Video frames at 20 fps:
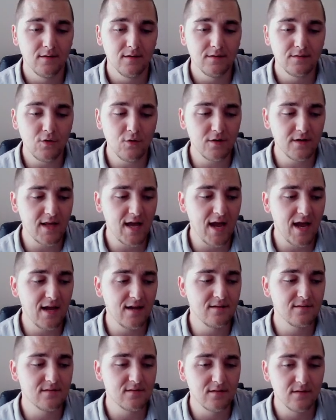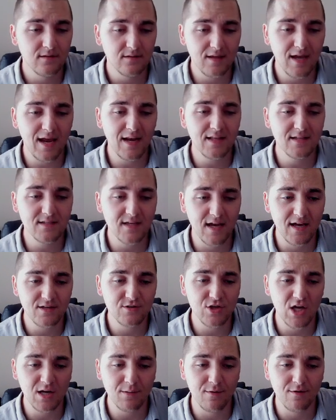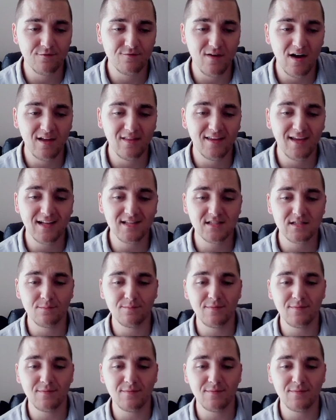Danes, ladies and gentlemen, finally getting some